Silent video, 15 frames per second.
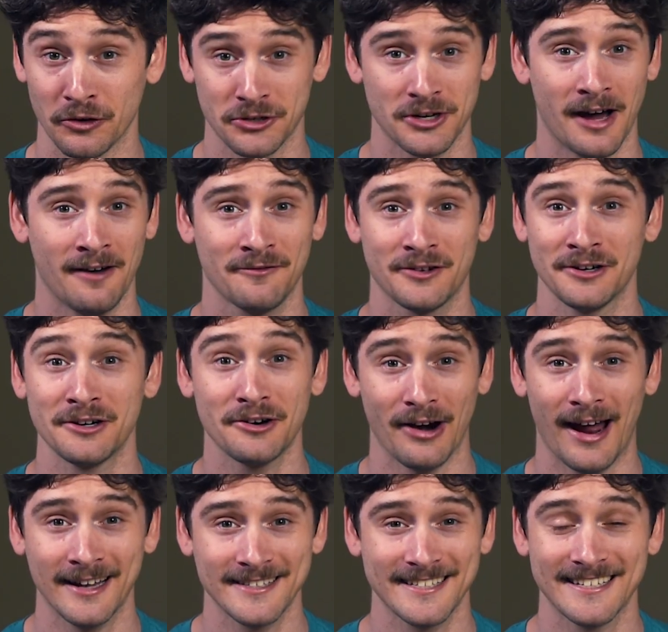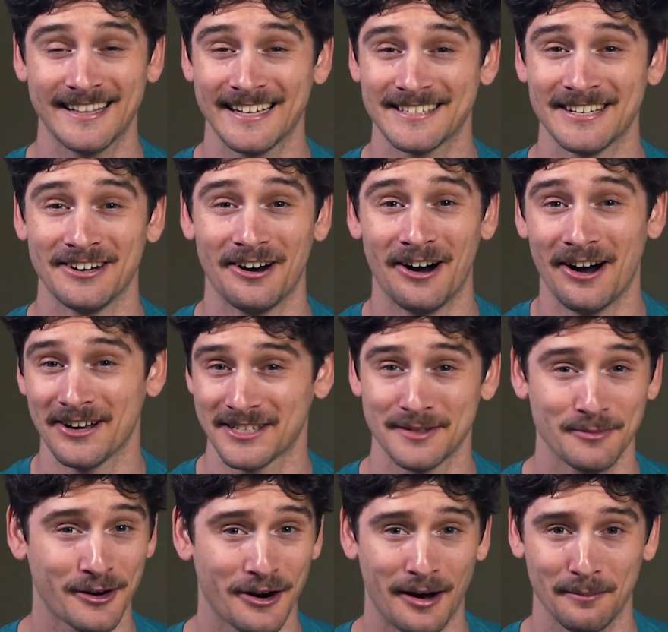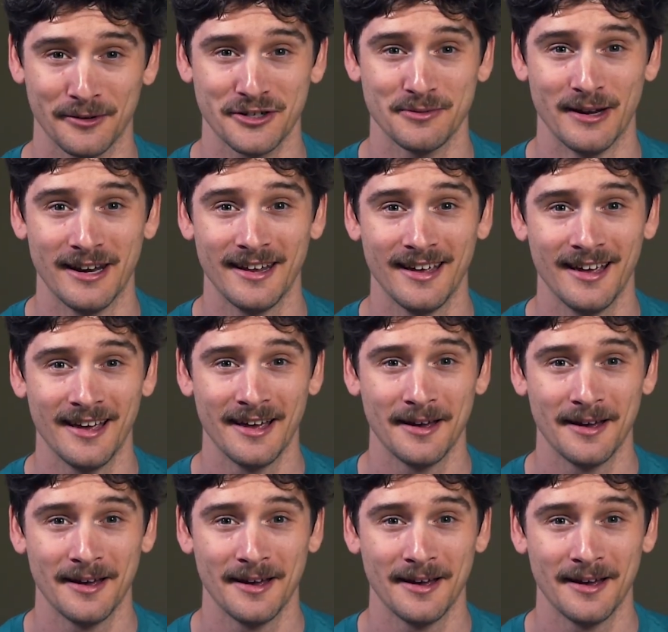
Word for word: First off, congrats, that's an awesome accomplishment.